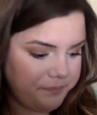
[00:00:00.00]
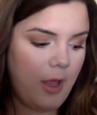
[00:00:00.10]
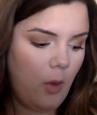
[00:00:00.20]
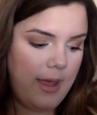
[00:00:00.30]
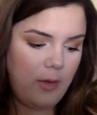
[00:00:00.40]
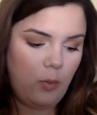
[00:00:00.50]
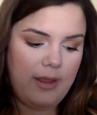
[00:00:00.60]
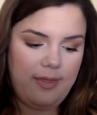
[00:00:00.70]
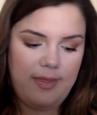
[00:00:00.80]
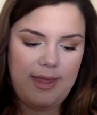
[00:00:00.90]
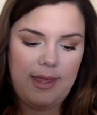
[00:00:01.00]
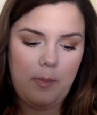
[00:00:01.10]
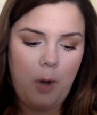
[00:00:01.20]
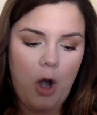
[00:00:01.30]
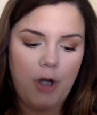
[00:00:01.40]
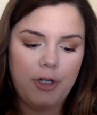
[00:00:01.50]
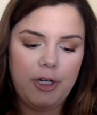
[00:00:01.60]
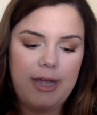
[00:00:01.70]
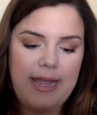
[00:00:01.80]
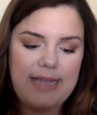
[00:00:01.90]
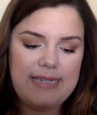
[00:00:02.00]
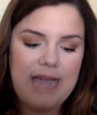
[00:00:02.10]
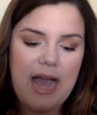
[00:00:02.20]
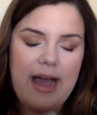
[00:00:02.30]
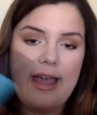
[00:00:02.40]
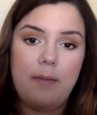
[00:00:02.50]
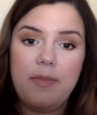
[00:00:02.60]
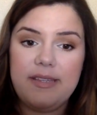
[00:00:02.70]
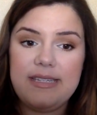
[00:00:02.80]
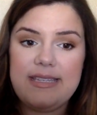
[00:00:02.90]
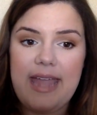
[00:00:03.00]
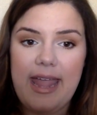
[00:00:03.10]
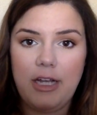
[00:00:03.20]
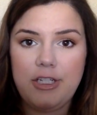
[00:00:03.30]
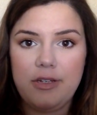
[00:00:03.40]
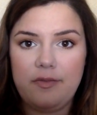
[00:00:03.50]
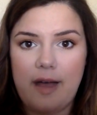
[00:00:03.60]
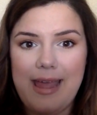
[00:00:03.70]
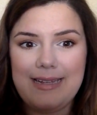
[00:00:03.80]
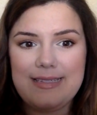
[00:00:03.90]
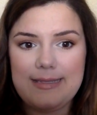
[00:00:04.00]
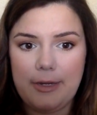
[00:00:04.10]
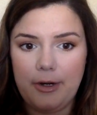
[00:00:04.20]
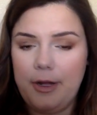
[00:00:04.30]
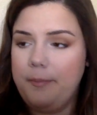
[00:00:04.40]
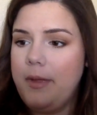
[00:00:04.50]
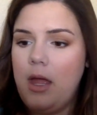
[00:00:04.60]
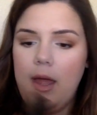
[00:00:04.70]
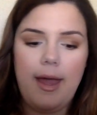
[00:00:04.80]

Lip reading: Go in with the Partner in Time. This is the Age Defying Serum.